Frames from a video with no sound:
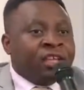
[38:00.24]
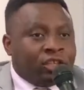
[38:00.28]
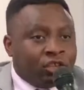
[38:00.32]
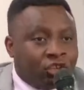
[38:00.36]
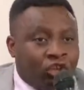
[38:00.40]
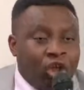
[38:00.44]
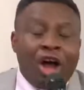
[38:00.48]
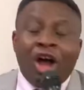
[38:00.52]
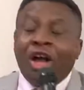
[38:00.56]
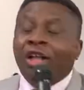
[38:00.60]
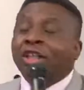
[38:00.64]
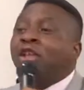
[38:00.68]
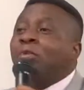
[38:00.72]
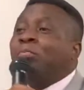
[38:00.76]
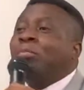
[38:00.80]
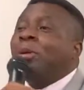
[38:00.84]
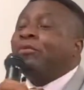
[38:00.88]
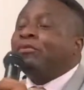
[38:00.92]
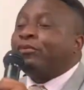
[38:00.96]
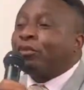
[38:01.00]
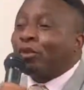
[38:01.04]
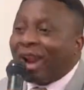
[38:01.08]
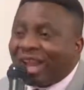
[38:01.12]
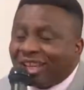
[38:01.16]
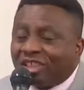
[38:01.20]
Don't be
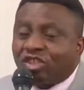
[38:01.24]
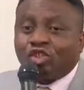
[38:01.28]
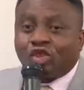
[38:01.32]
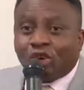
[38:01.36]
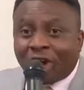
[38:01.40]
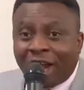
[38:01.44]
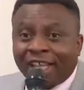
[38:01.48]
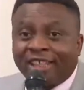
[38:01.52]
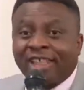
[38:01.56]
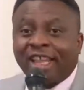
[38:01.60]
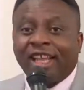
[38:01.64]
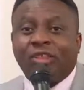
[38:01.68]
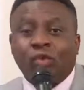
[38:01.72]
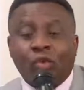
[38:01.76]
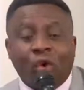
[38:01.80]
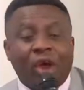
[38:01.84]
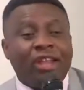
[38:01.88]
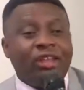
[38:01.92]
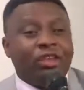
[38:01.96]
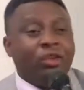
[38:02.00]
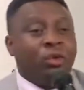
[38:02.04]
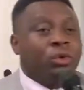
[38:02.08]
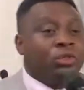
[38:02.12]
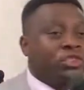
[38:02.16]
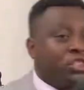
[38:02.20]
frustrated when you